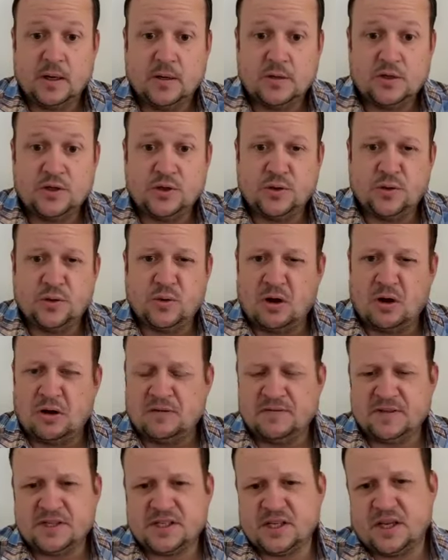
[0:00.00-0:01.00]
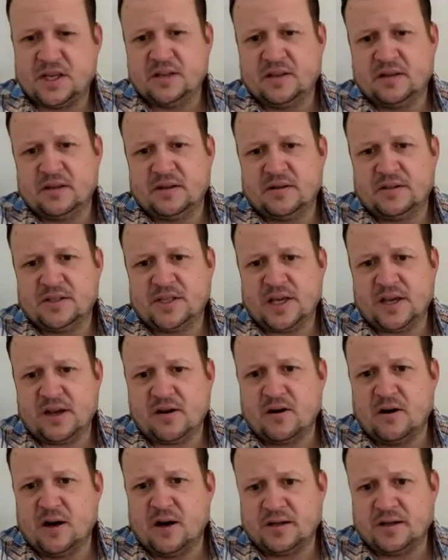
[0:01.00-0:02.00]
to all of a sudden take
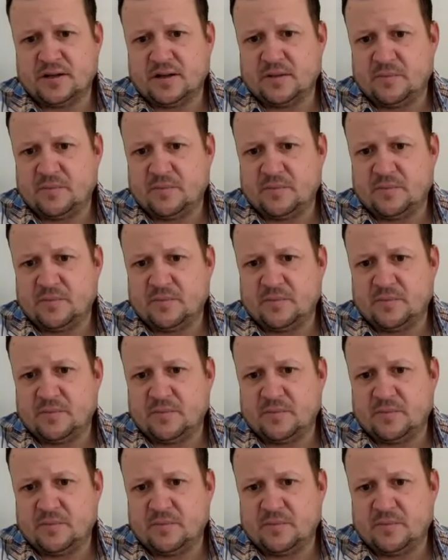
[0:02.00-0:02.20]
on